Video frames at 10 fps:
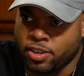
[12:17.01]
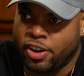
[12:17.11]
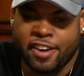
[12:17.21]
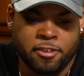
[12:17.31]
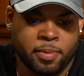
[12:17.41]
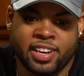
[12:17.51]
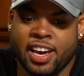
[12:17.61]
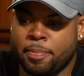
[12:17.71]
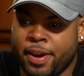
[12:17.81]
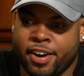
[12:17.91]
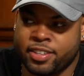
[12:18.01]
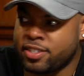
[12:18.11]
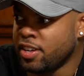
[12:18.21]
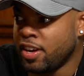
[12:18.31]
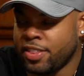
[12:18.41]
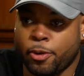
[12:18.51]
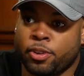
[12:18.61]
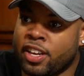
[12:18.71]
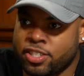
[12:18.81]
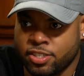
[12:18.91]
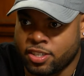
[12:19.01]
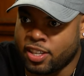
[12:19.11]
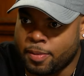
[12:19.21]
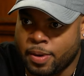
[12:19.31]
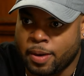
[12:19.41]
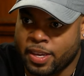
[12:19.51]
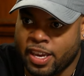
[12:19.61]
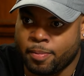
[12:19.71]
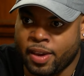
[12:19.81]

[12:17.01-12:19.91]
You know, everybody had parents that were legends in the hip hop game.